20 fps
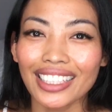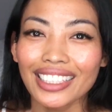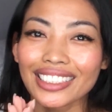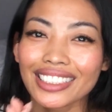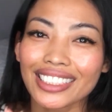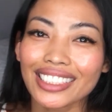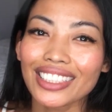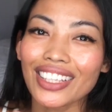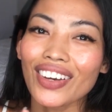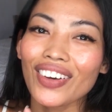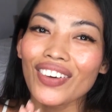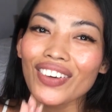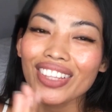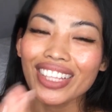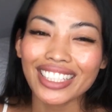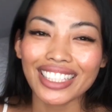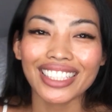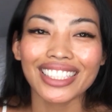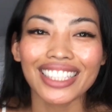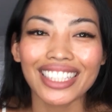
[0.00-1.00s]
So
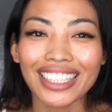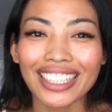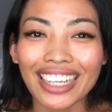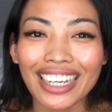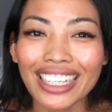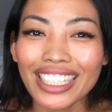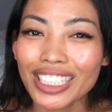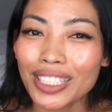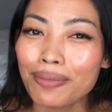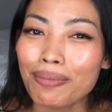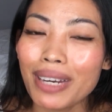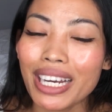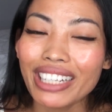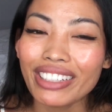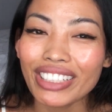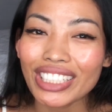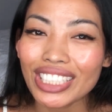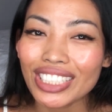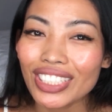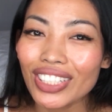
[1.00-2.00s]
this is it, guys. My
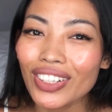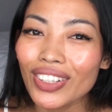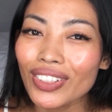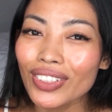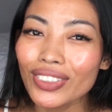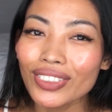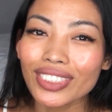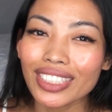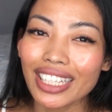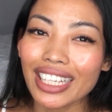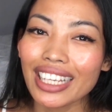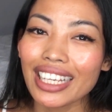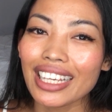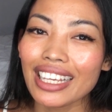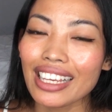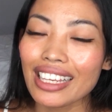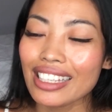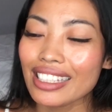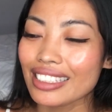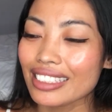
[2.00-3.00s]
result
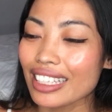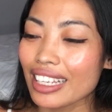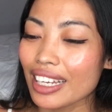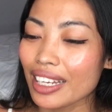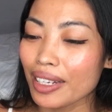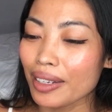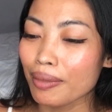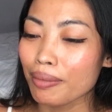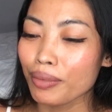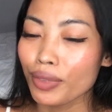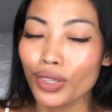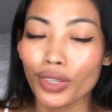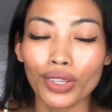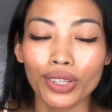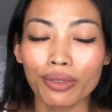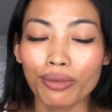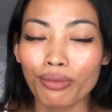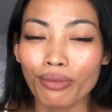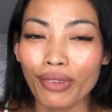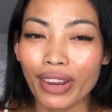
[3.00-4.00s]
is you
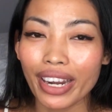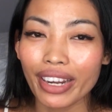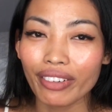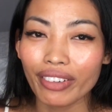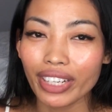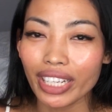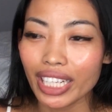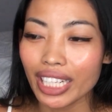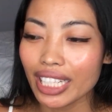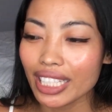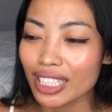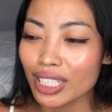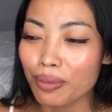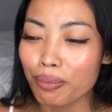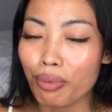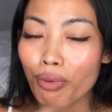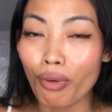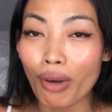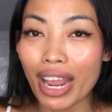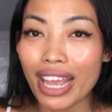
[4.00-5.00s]
know, very
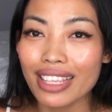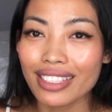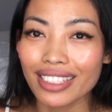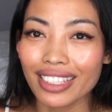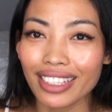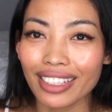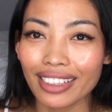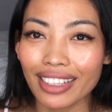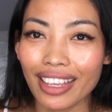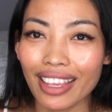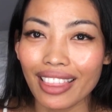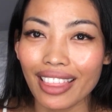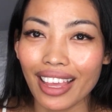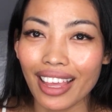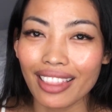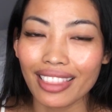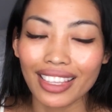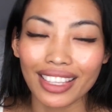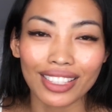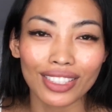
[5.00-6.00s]
surprisingly
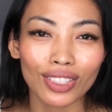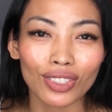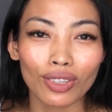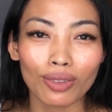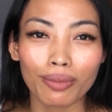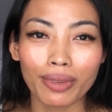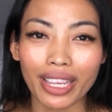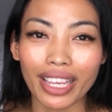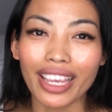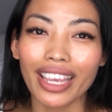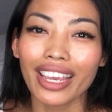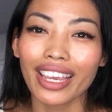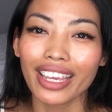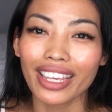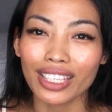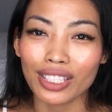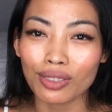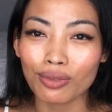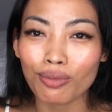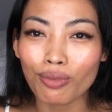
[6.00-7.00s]
that this soap, it
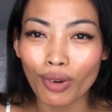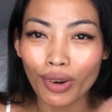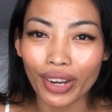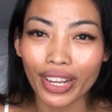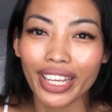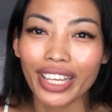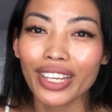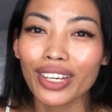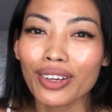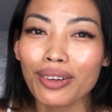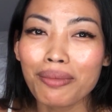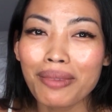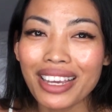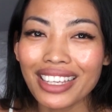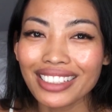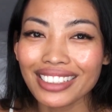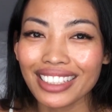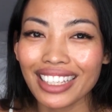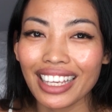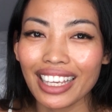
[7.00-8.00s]
is working on
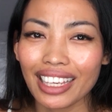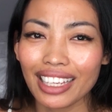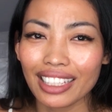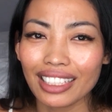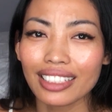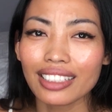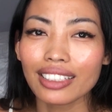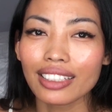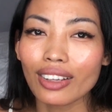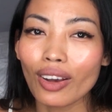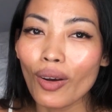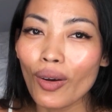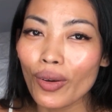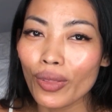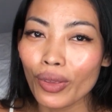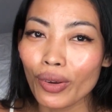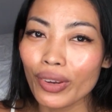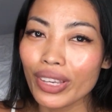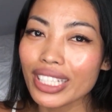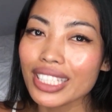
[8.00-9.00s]
my skin,
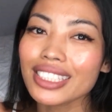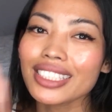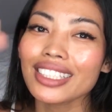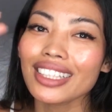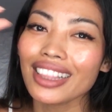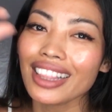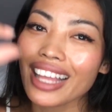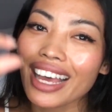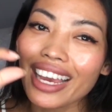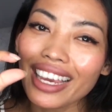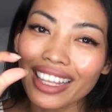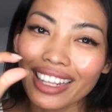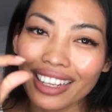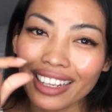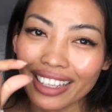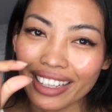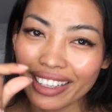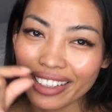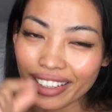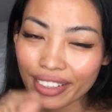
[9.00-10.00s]
although
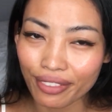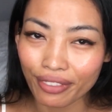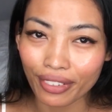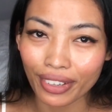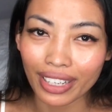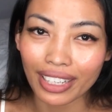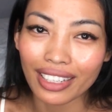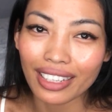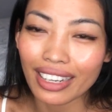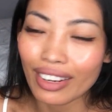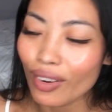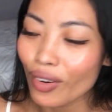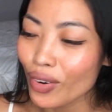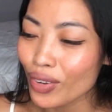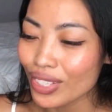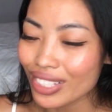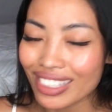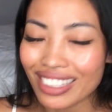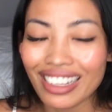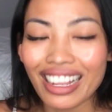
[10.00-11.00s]
slightly different or
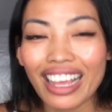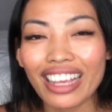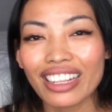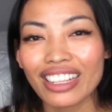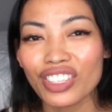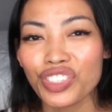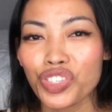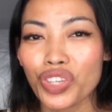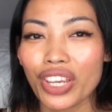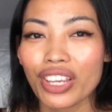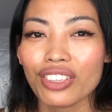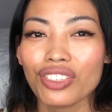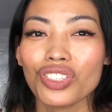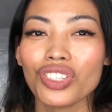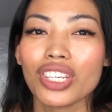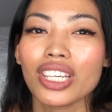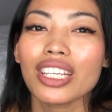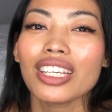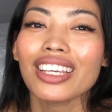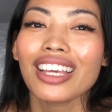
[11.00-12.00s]
slightly
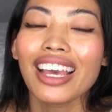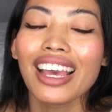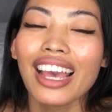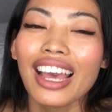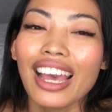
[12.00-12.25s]
changing.